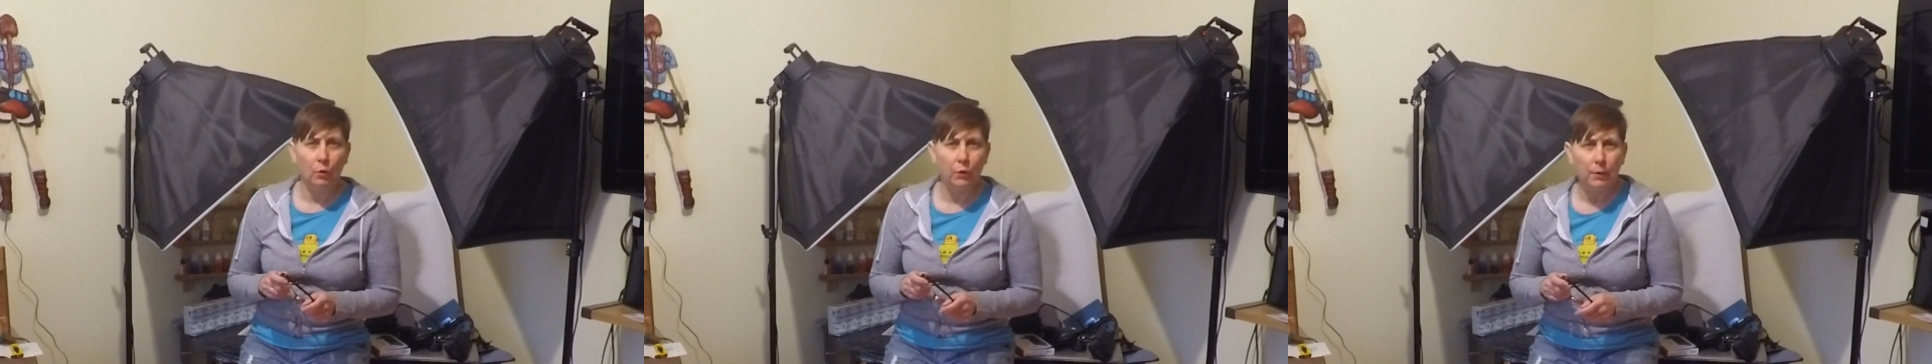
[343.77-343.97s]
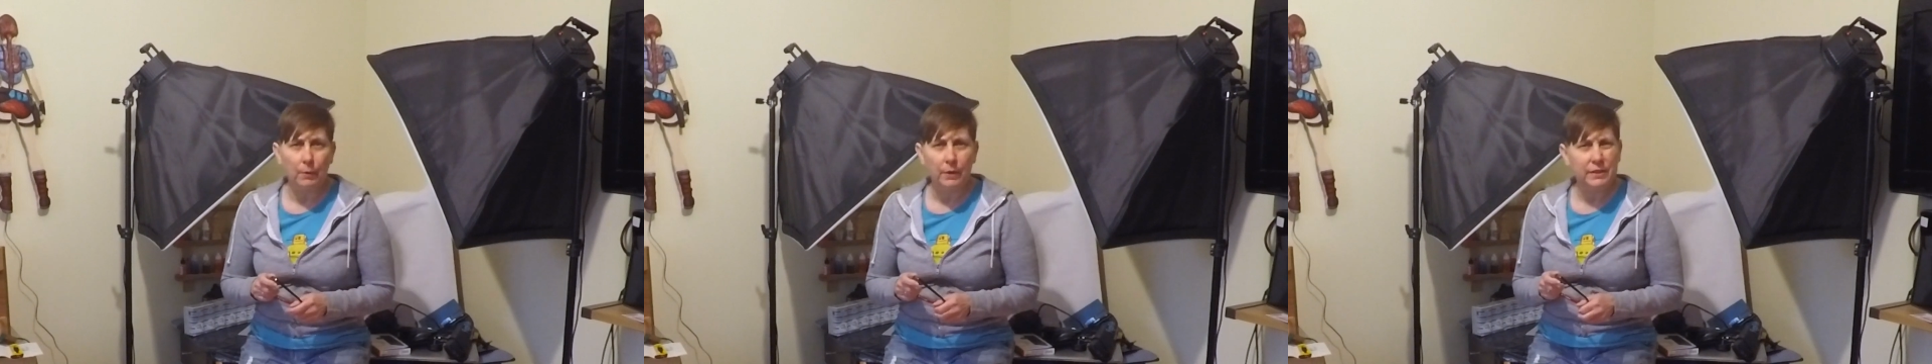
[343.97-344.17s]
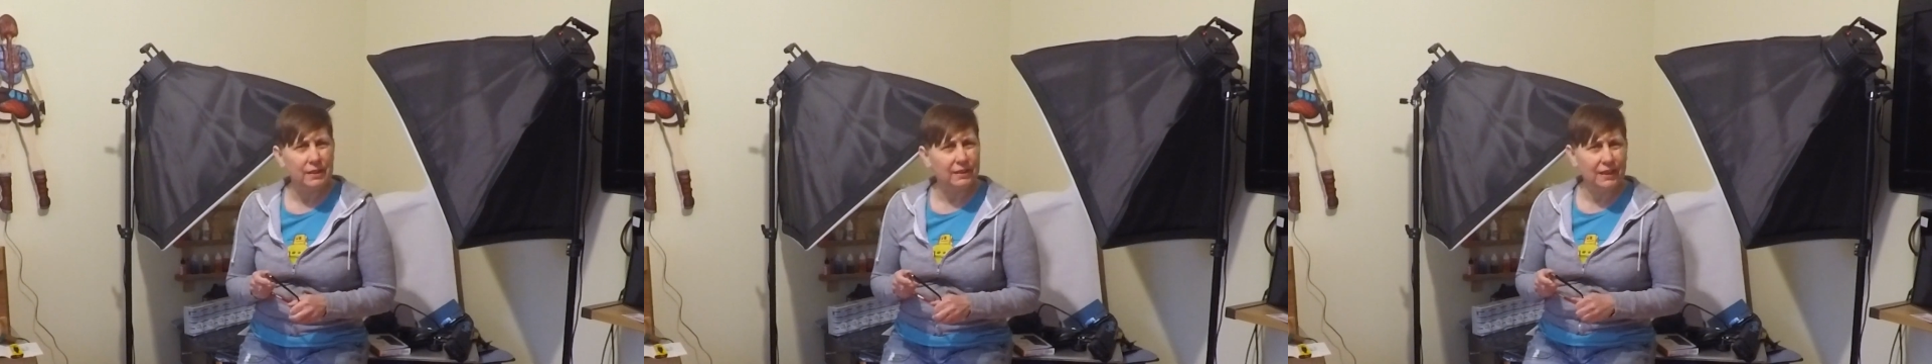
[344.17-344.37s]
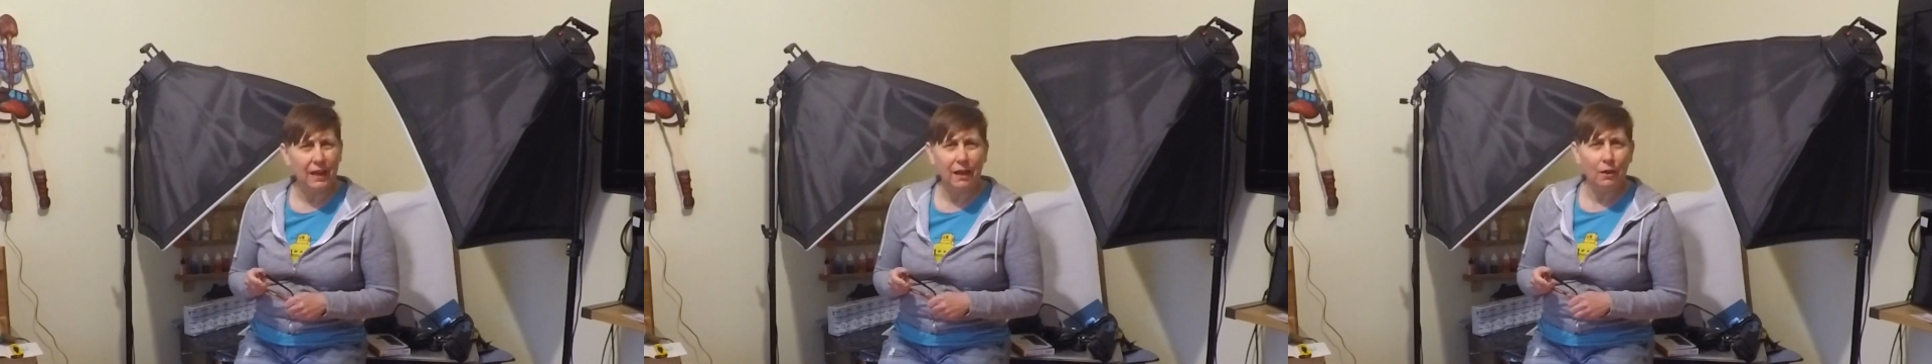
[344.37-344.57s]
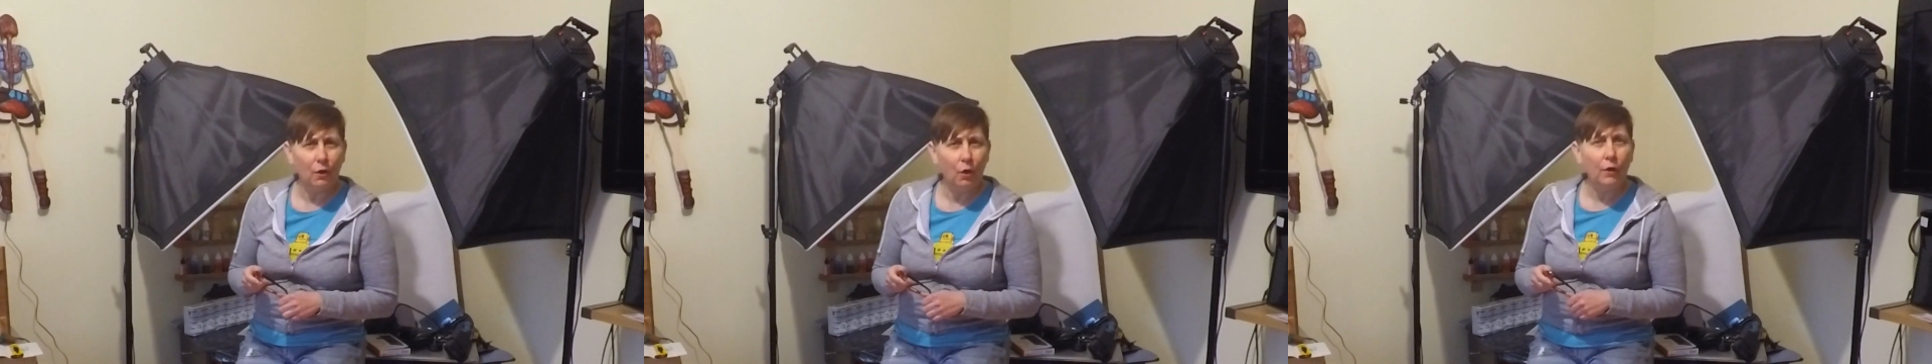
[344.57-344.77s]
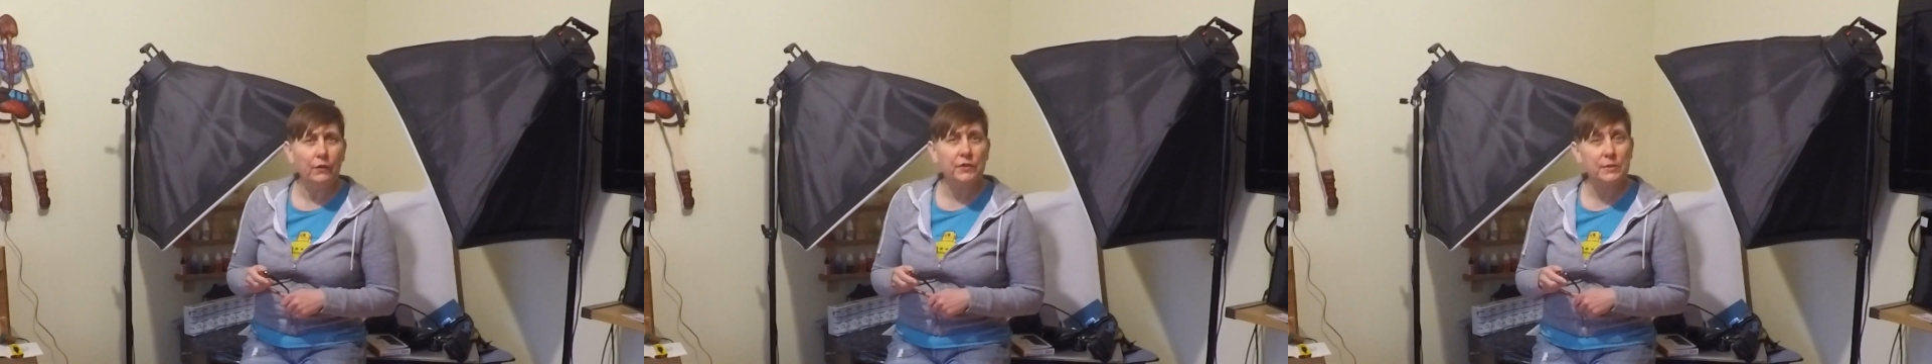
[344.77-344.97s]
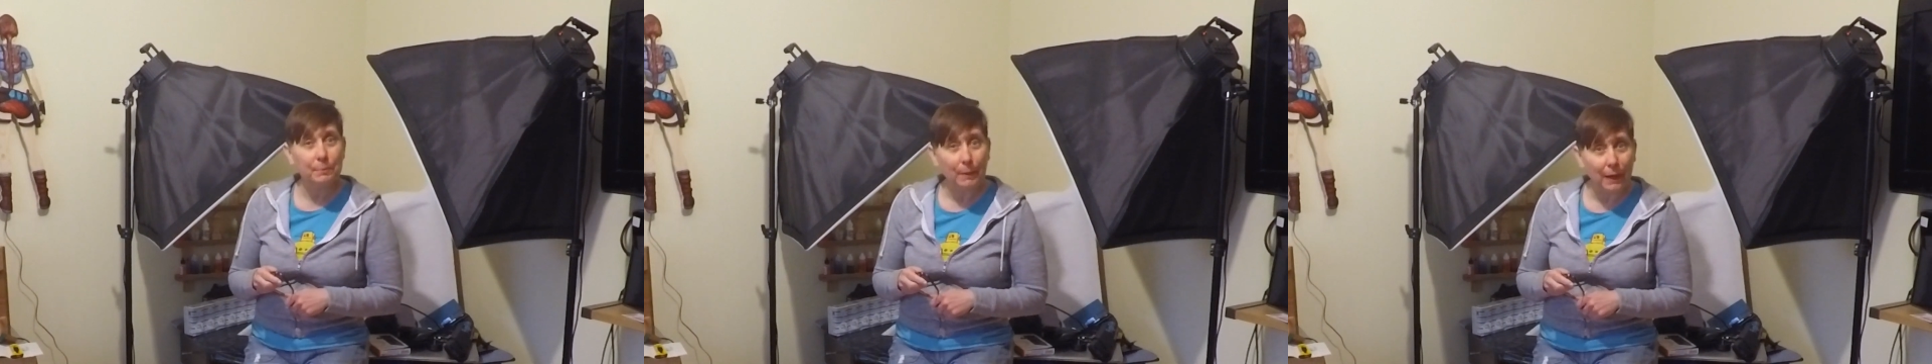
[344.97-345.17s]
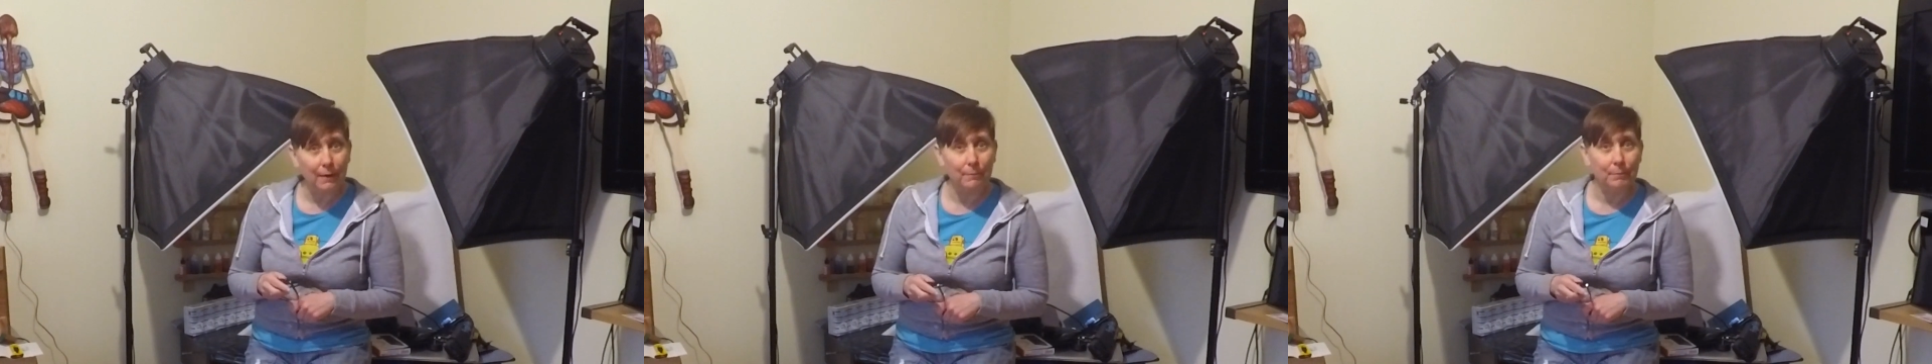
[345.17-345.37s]
Although I did get a lot of
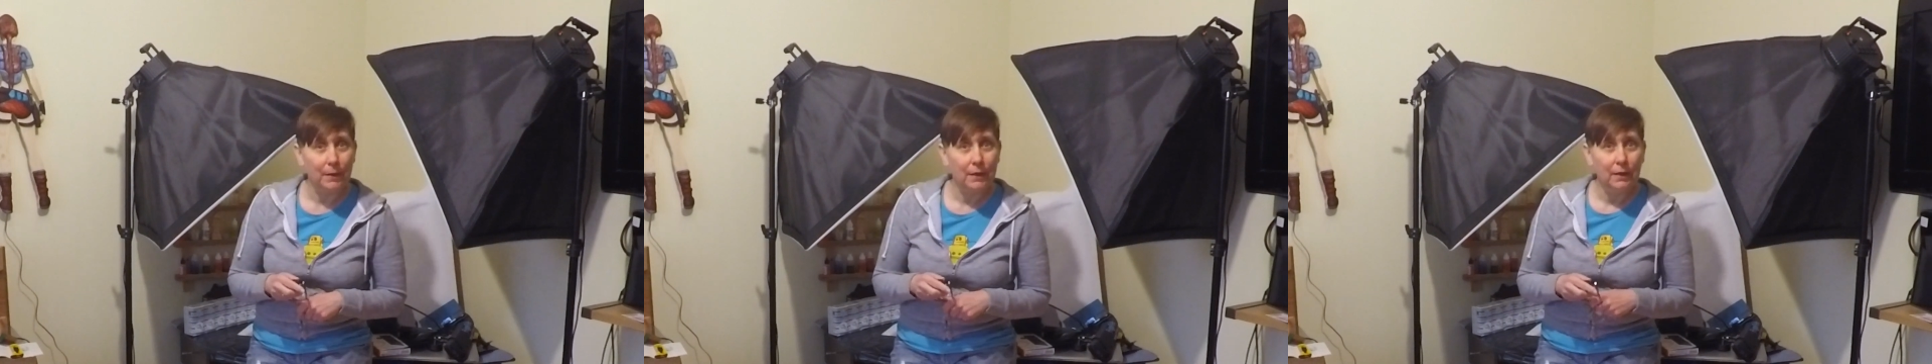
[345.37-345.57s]
spam